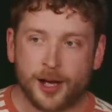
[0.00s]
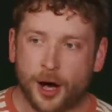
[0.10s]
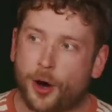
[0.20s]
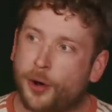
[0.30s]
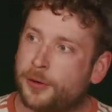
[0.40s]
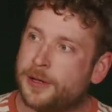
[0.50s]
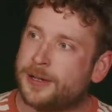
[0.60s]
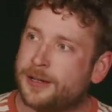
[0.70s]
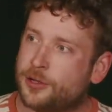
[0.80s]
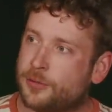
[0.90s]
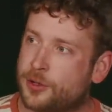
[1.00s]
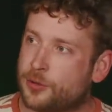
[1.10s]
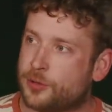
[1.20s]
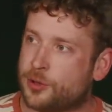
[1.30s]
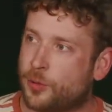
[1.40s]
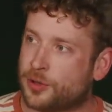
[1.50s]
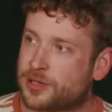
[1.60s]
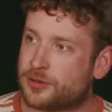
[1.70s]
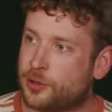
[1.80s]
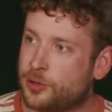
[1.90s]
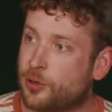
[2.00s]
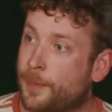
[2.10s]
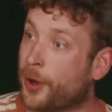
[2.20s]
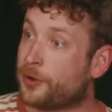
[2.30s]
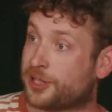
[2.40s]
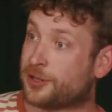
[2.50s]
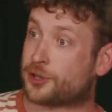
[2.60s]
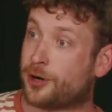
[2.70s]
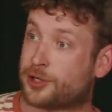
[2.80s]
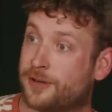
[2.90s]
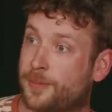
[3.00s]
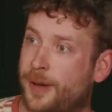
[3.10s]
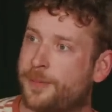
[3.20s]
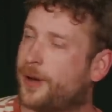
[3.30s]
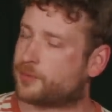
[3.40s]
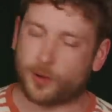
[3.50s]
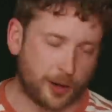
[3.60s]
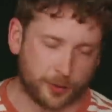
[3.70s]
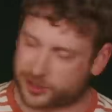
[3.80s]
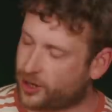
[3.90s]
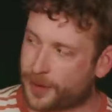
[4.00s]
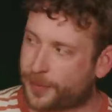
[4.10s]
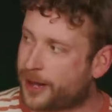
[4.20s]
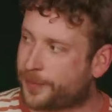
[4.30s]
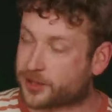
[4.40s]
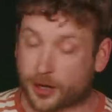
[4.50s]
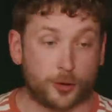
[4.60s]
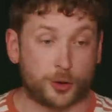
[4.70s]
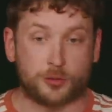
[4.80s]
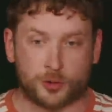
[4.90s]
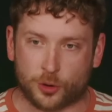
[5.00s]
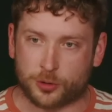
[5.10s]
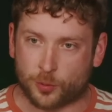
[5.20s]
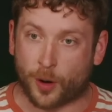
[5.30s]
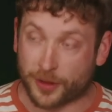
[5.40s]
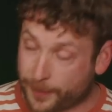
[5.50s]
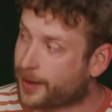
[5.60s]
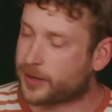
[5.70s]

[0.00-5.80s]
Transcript: Oh, you you you want you, you oppose the construction of the bypass. Well, we'll stop the bypass. Oh, you you want the bypass?